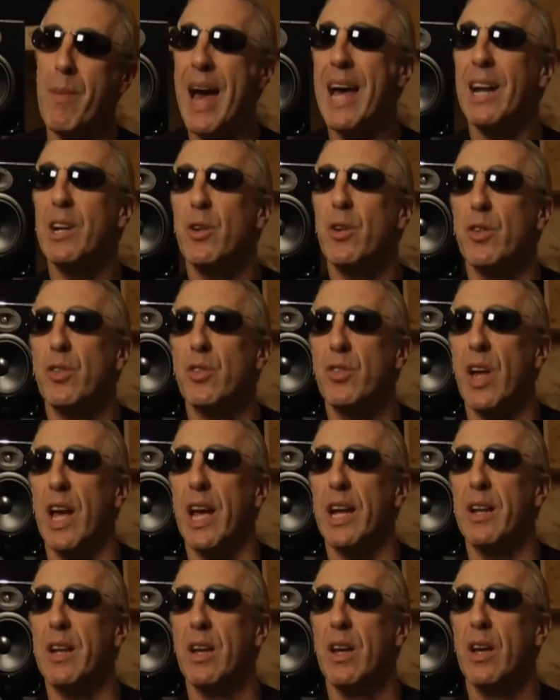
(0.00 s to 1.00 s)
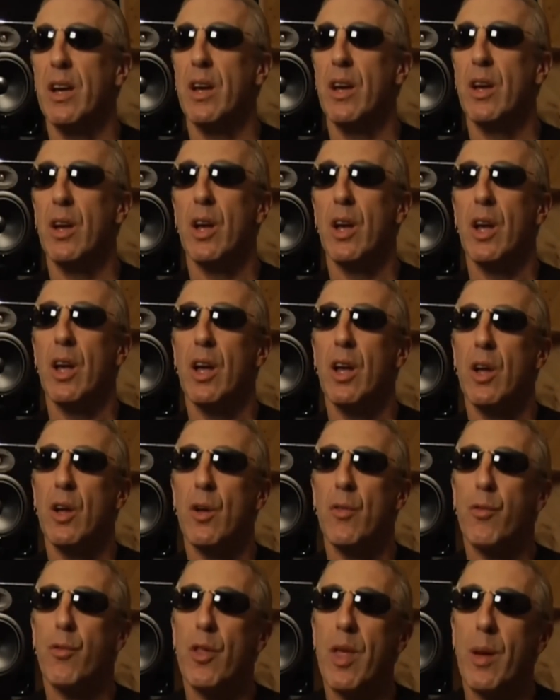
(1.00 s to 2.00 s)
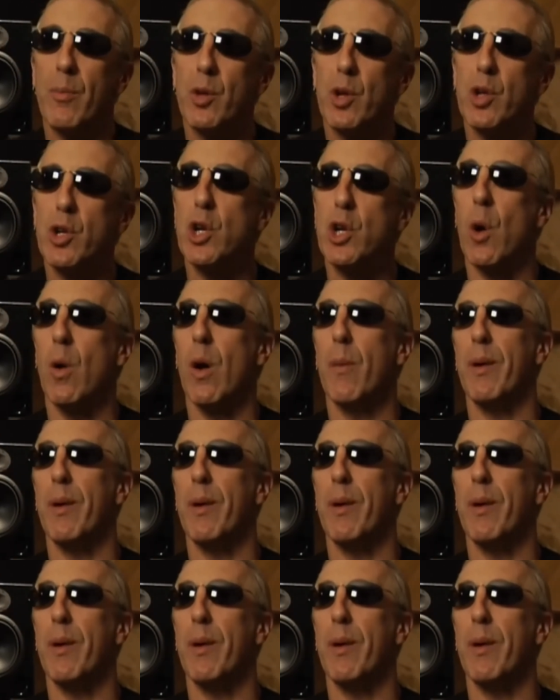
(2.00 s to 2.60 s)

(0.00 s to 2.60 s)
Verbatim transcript: manager said for them to show